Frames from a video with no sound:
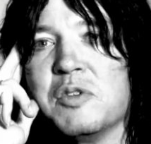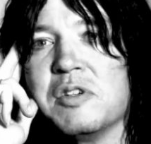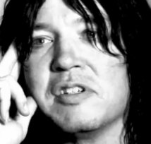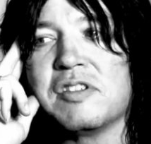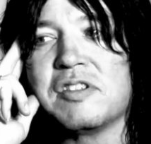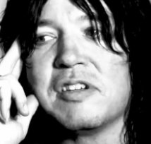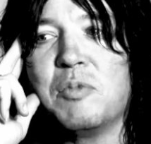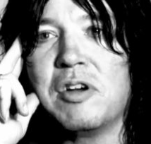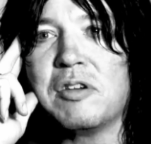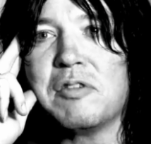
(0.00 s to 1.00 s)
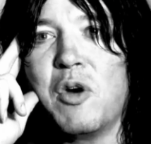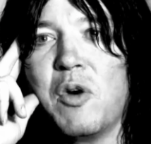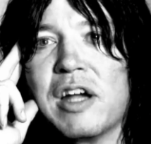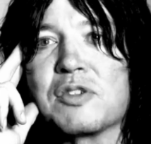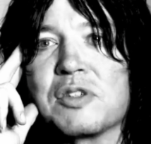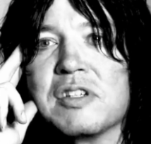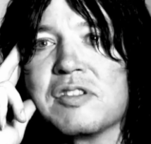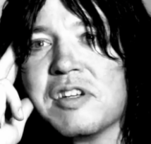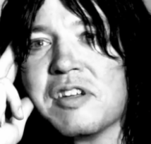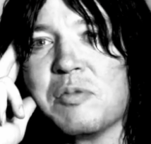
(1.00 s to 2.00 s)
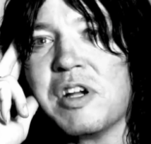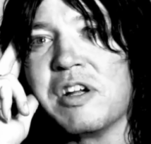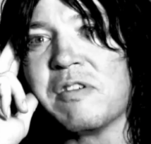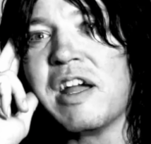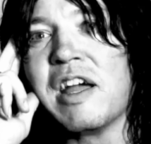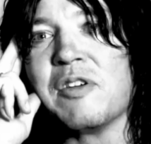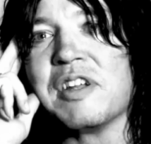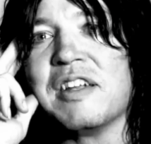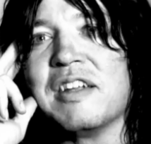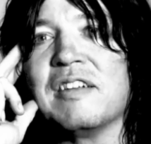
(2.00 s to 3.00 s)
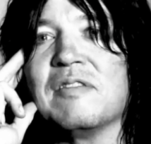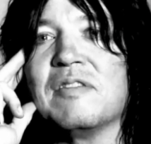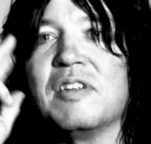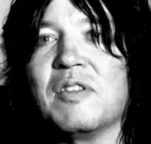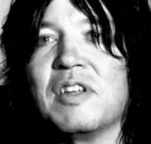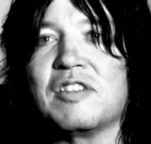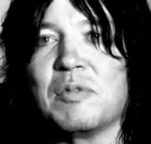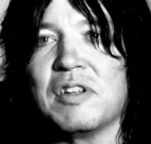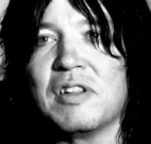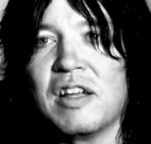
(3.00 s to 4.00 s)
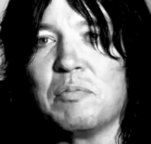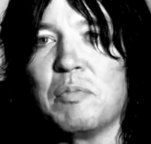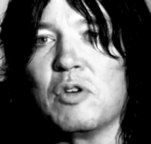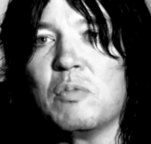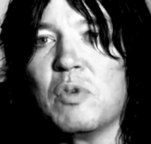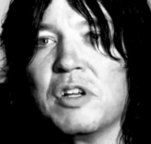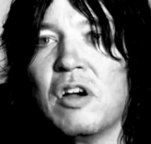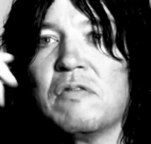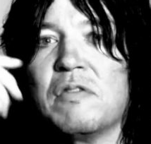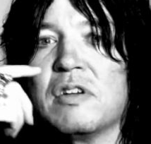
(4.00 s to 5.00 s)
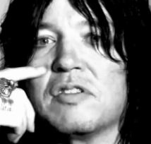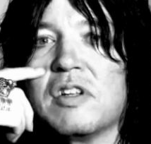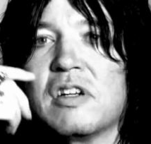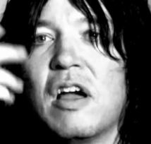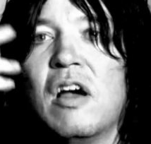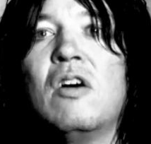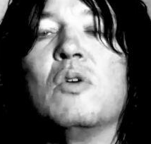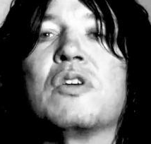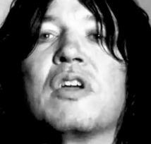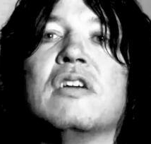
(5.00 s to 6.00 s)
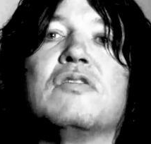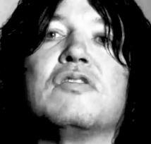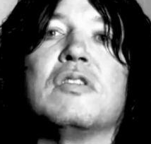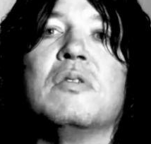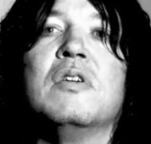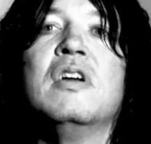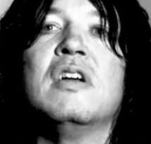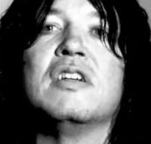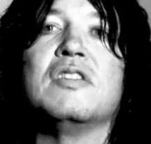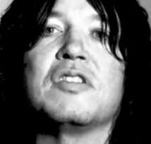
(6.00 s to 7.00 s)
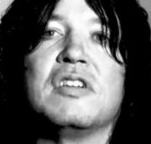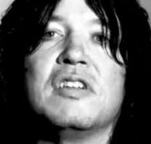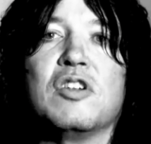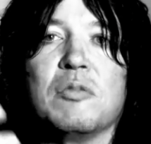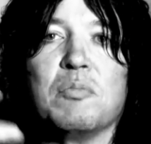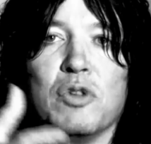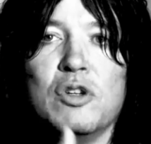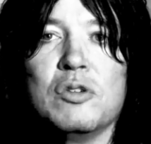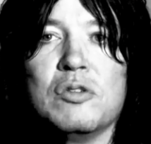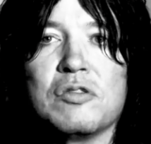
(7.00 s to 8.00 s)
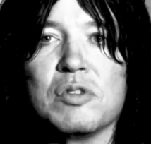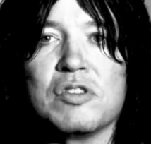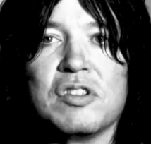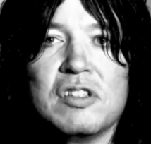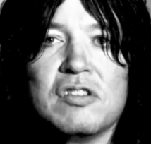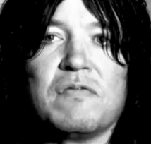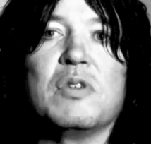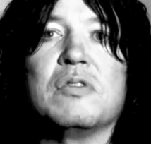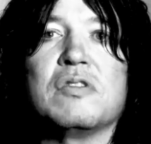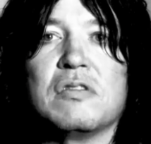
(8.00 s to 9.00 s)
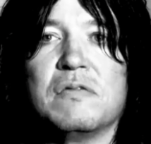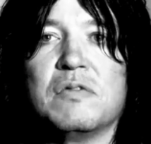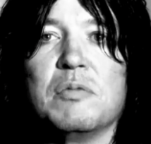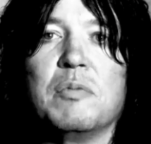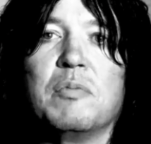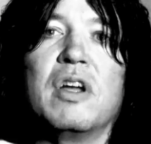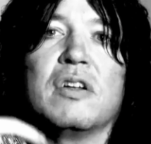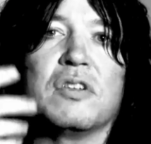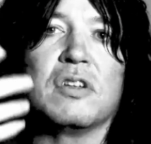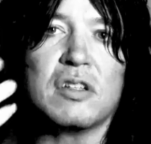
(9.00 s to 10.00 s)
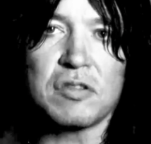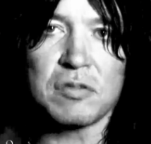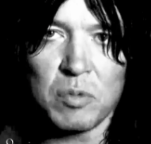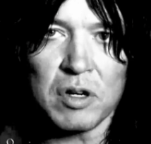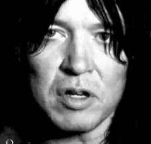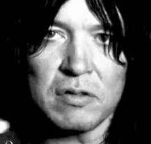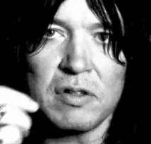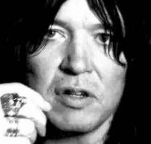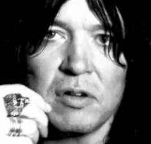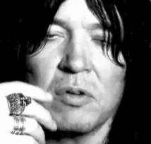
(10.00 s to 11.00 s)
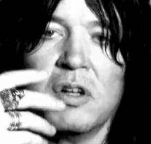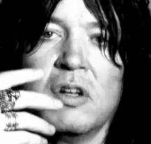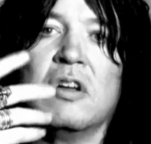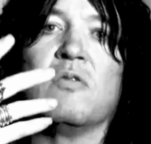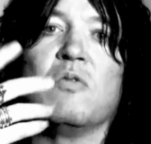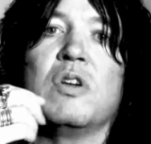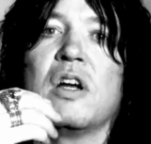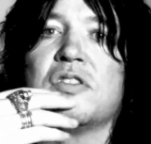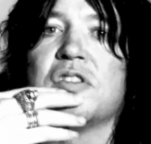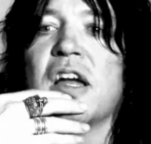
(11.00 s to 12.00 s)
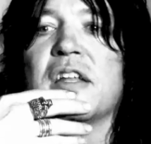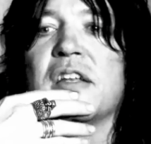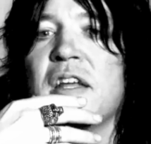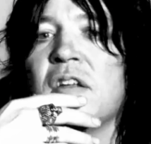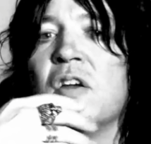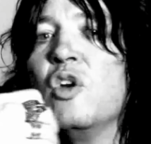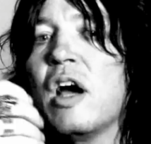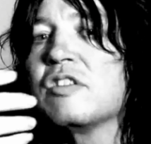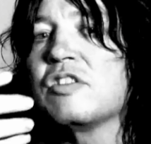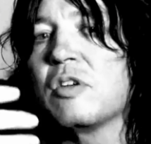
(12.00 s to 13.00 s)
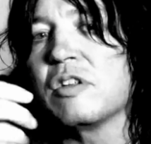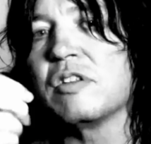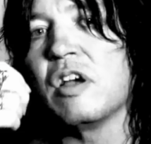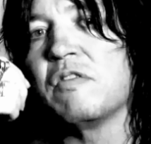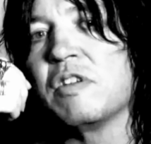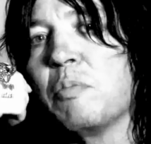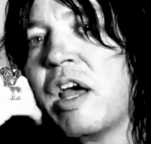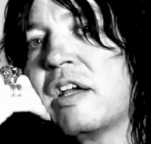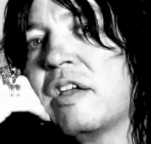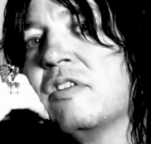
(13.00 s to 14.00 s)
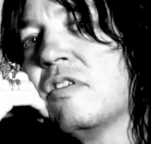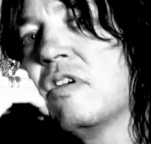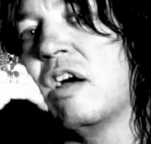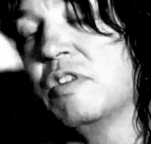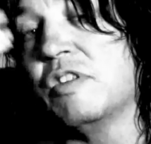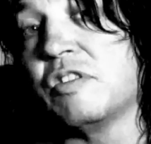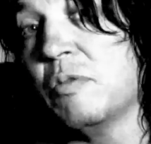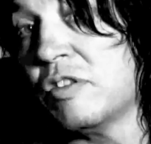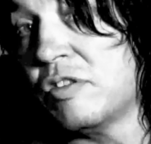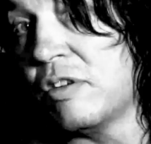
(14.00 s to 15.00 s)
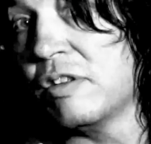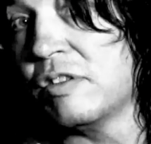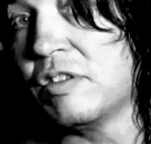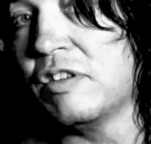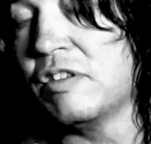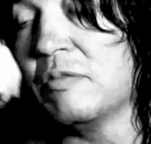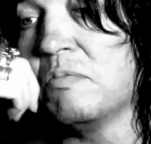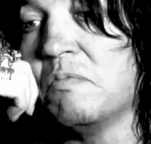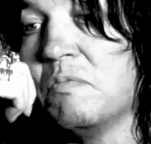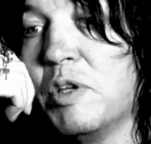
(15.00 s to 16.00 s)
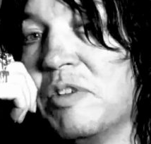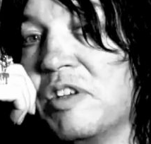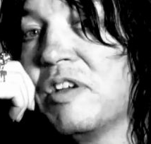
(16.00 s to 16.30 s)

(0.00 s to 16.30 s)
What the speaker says: And he said, "Well, no, actually it's the other way around." And then, you know, that's when the light bulb went off, and I was like, "Oh, okay." So he said, you know, the blues was an influence of Jimmy Page, and that's where I, you know, realized that. And then I started delving back into, obviously I started listening to the B.B.